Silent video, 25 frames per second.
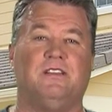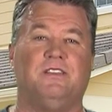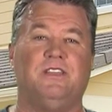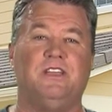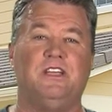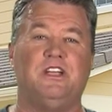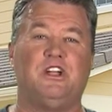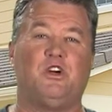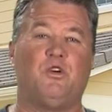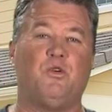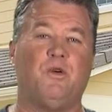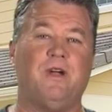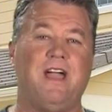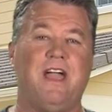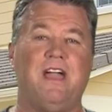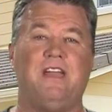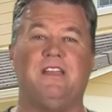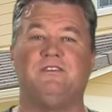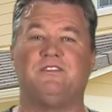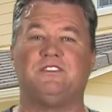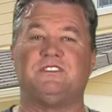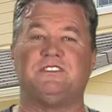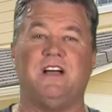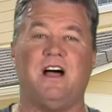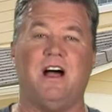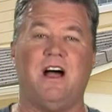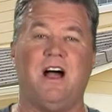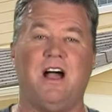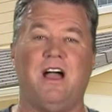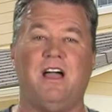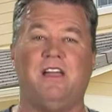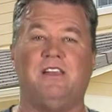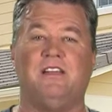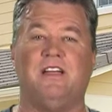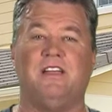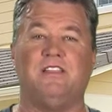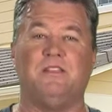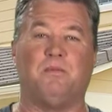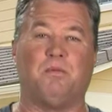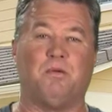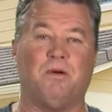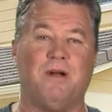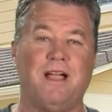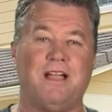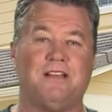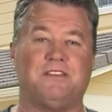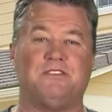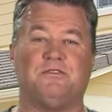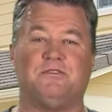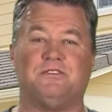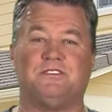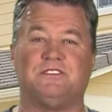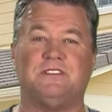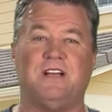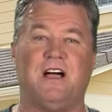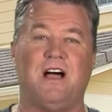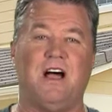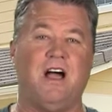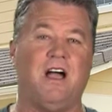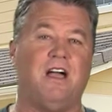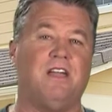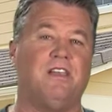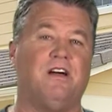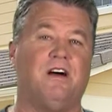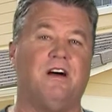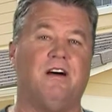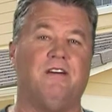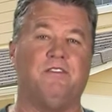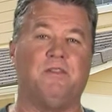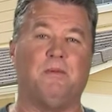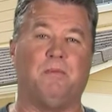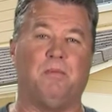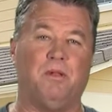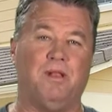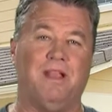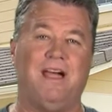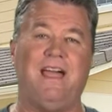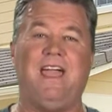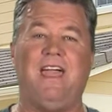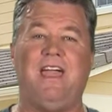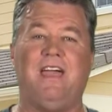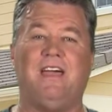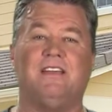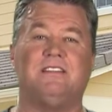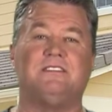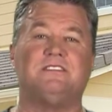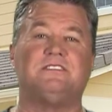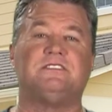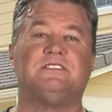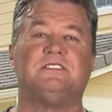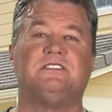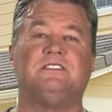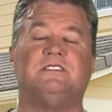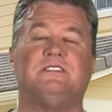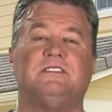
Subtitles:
the creative side and the practical side of the plans